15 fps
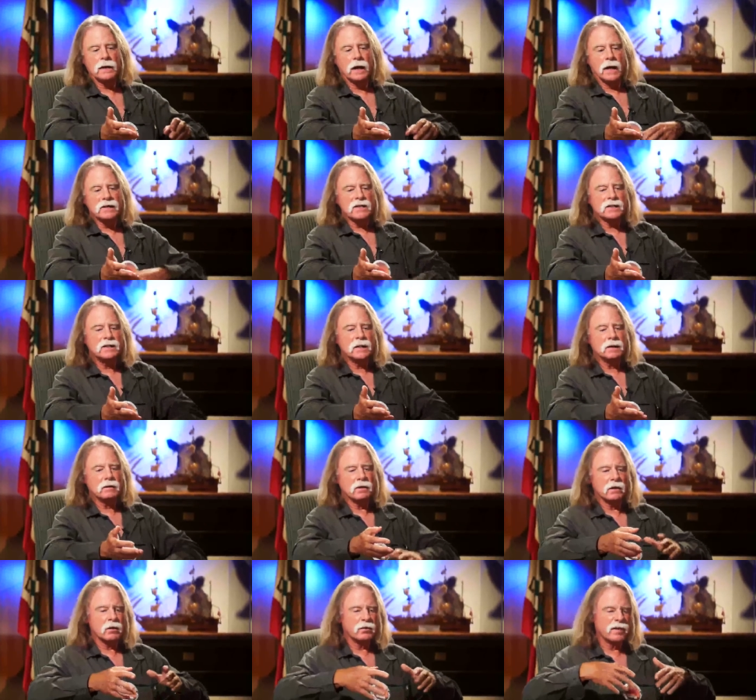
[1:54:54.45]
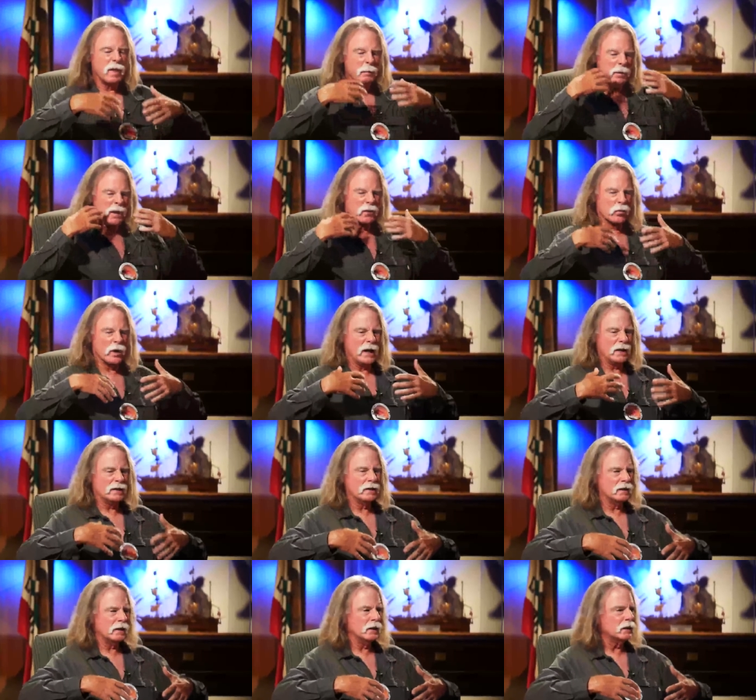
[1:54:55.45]
I just didn't go for the big red,
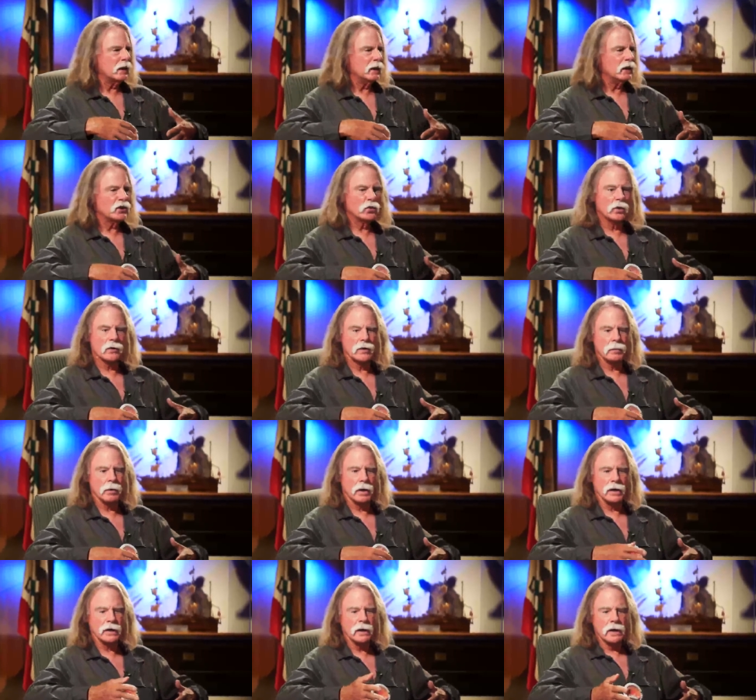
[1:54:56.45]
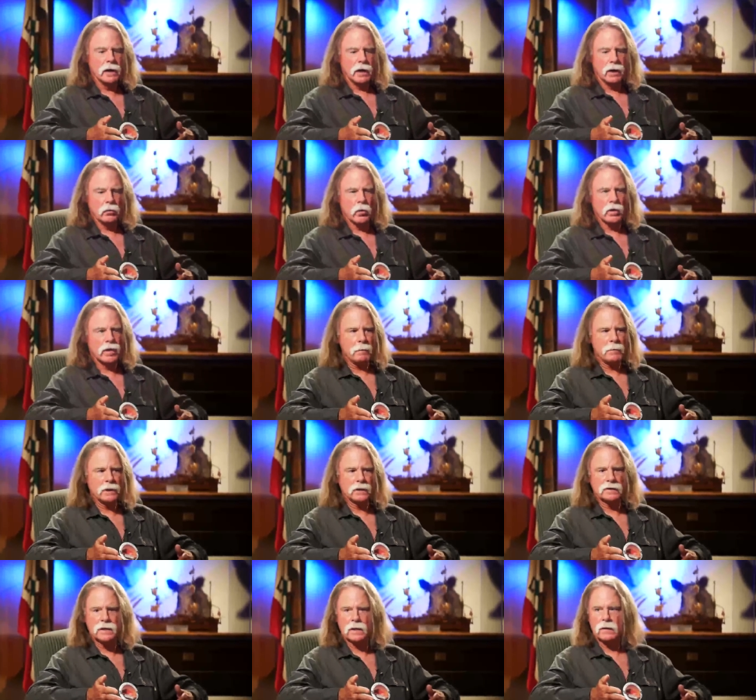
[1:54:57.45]
the thing that they issue everybody. I wore that
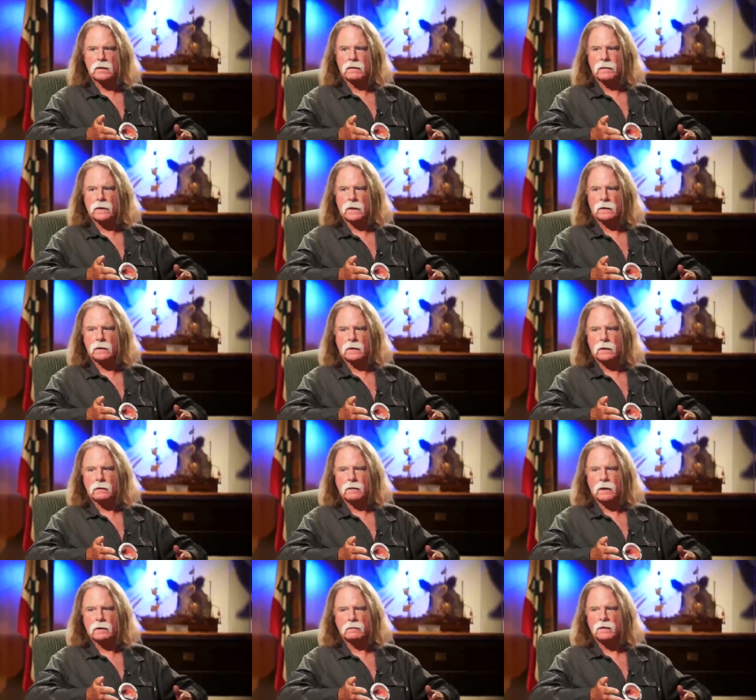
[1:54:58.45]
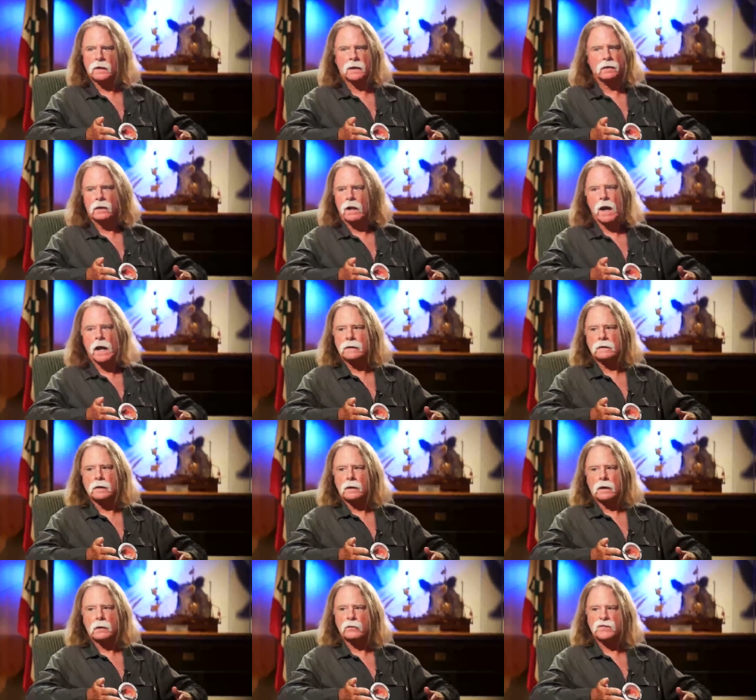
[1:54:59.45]
military thing, that, that thing a lot,
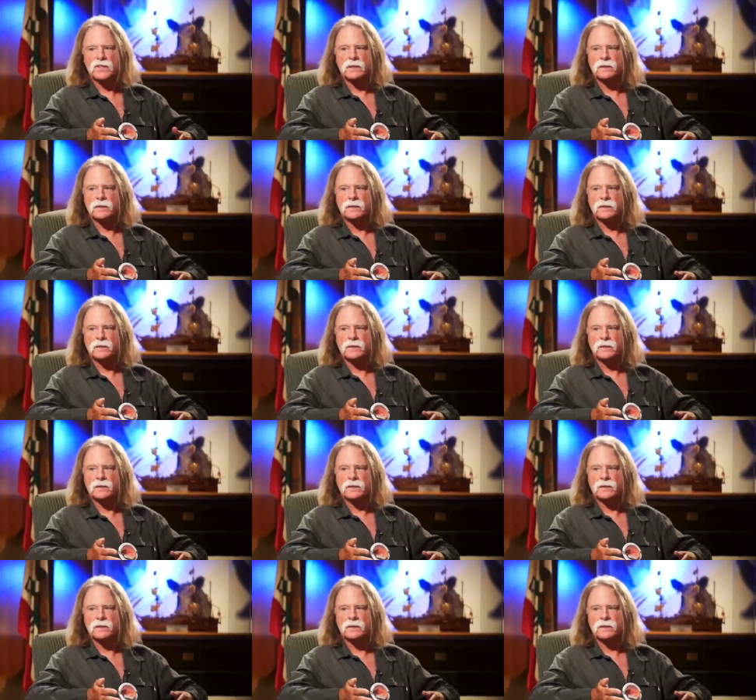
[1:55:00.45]
and it was just